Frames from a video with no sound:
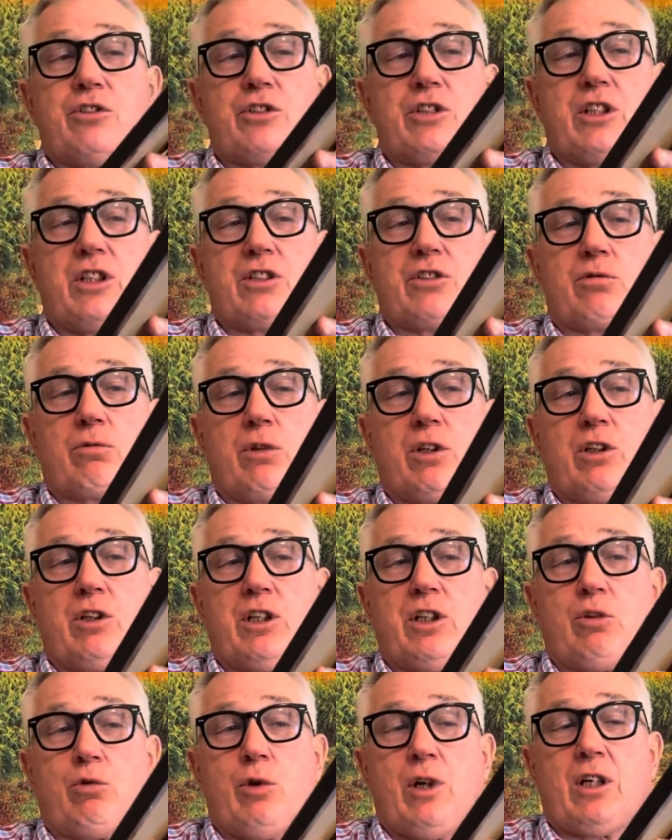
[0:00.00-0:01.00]
this really
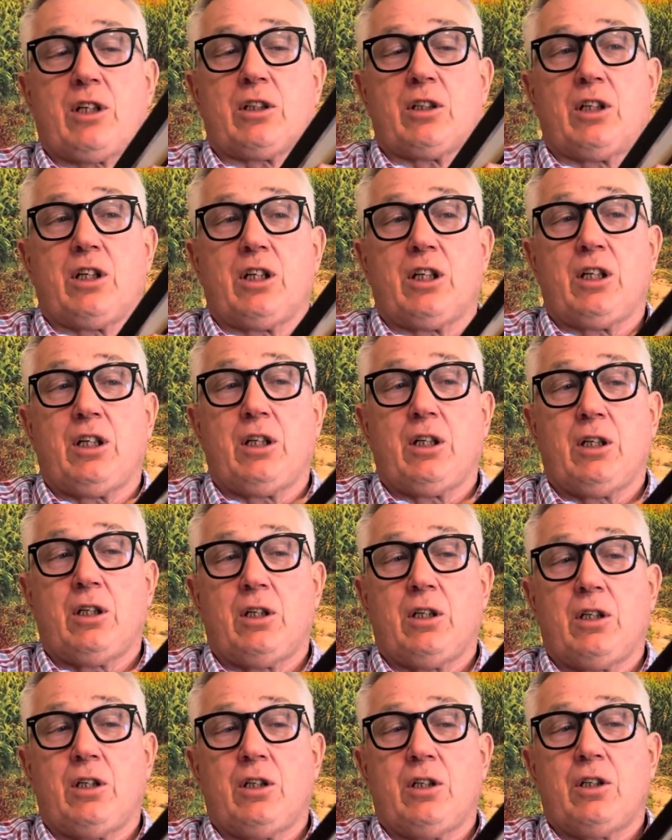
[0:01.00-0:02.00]
quickly
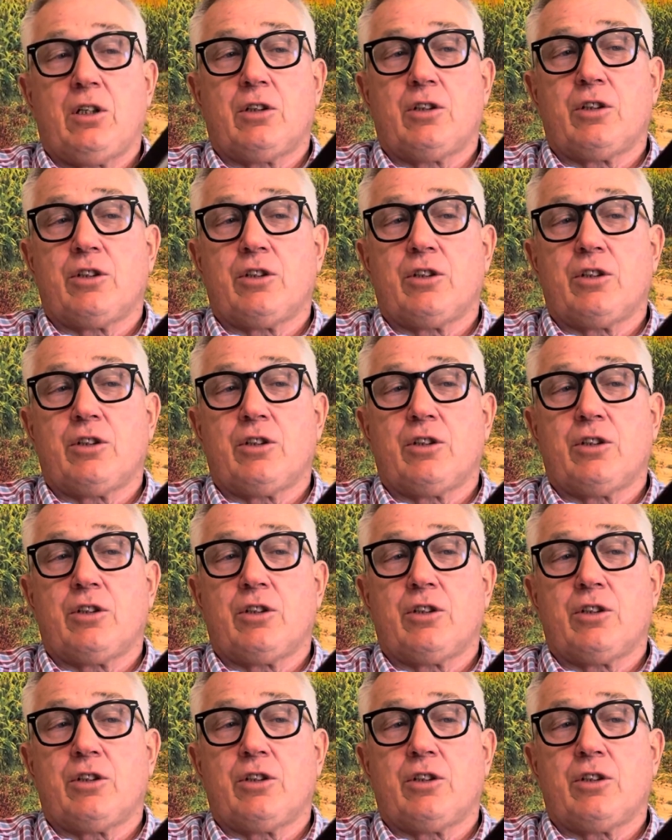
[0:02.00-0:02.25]
to